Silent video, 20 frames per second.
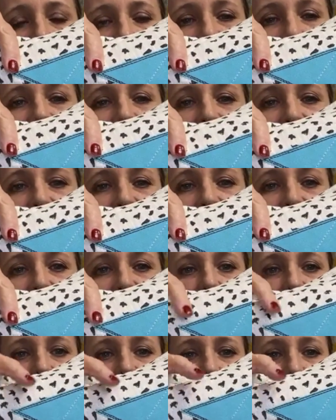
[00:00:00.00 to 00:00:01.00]
It kind of
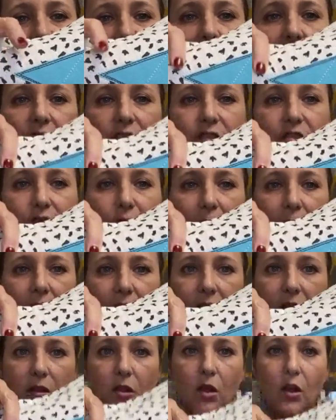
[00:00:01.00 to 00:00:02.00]
gives it that
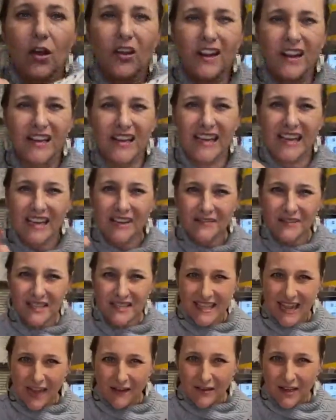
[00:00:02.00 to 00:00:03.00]
illustrated look and gives
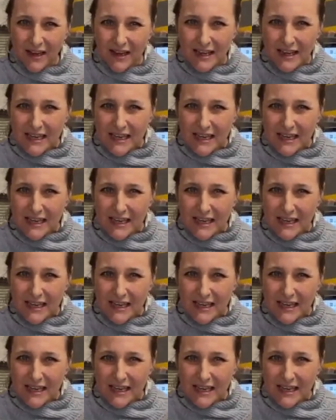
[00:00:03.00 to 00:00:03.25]
it that